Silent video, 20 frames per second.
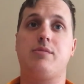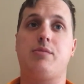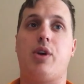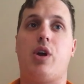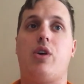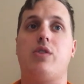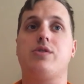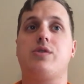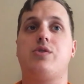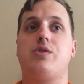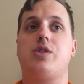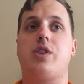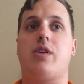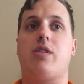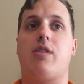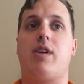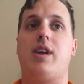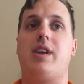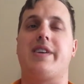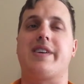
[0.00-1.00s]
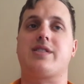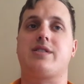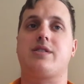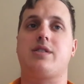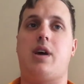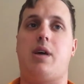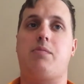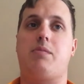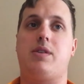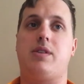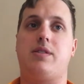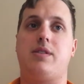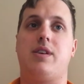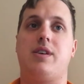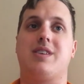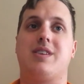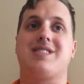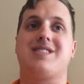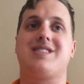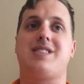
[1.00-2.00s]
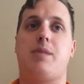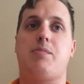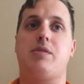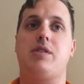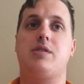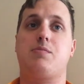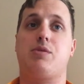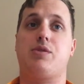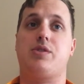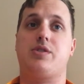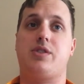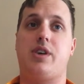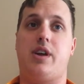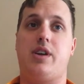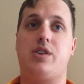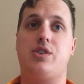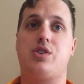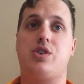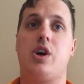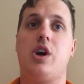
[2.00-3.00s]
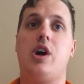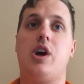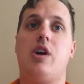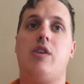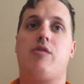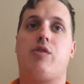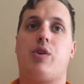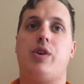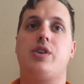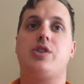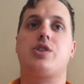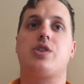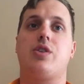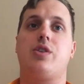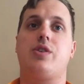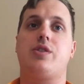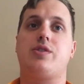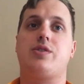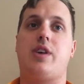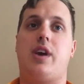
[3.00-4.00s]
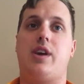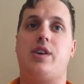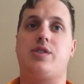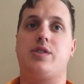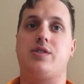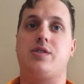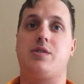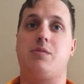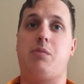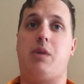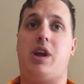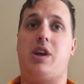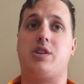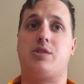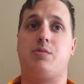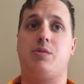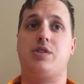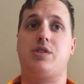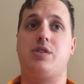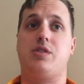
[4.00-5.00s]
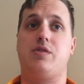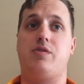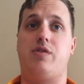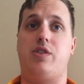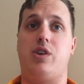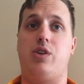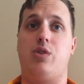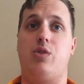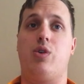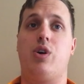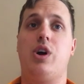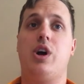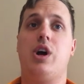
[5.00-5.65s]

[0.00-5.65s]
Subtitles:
but also generate an acceptance percentage for insurance agents and management to view